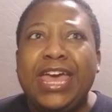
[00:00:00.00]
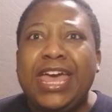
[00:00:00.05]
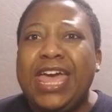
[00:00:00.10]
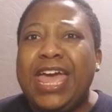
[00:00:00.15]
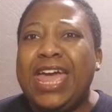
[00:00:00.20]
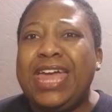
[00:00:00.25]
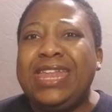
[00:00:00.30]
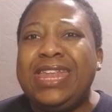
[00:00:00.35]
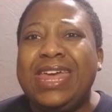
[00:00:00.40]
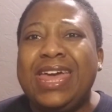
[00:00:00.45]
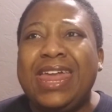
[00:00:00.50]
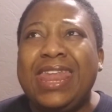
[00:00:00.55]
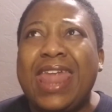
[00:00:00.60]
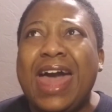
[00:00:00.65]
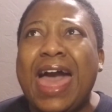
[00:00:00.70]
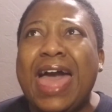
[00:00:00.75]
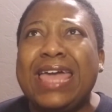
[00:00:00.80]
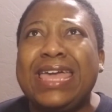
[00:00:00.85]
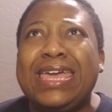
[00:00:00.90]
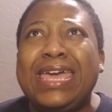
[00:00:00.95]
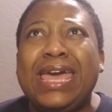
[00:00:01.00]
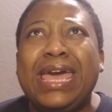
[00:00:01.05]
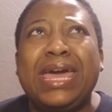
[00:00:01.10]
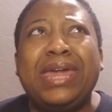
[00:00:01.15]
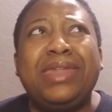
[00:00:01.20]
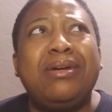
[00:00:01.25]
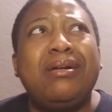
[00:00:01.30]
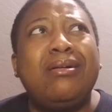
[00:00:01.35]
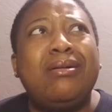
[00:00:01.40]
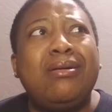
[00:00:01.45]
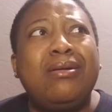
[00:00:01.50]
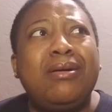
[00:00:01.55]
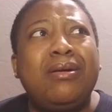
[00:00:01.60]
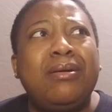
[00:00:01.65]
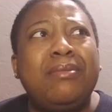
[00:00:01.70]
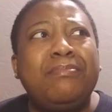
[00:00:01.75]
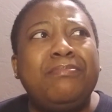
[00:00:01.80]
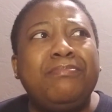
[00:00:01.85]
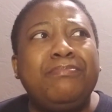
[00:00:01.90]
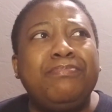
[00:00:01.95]
And then I get
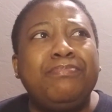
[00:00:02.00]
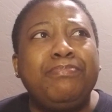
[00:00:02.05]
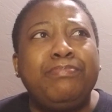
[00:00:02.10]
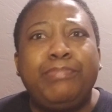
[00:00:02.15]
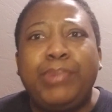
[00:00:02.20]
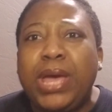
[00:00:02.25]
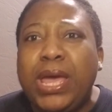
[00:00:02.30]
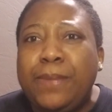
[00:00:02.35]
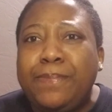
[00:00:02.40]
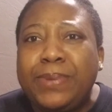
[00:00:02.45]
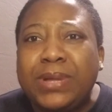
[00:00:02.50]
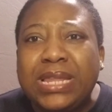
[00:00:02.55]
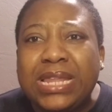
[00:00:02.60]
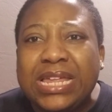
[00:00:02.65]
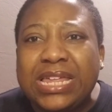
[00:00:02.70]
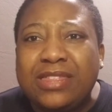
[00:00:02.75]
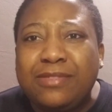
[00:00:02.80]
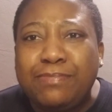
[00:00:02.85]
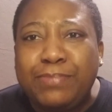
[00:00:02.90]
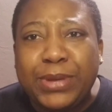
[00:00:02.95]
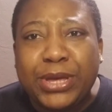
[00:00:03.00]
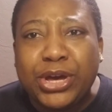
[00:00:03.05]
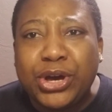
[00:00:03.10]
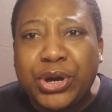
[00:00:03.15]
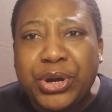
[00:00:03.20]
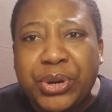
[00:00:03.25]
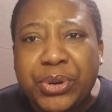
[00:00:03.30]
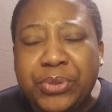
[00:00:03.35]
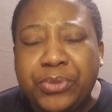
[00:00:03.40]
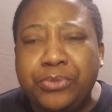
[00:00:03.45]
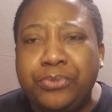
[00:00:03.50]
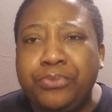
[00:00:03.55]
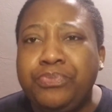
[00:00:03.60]
paperless bill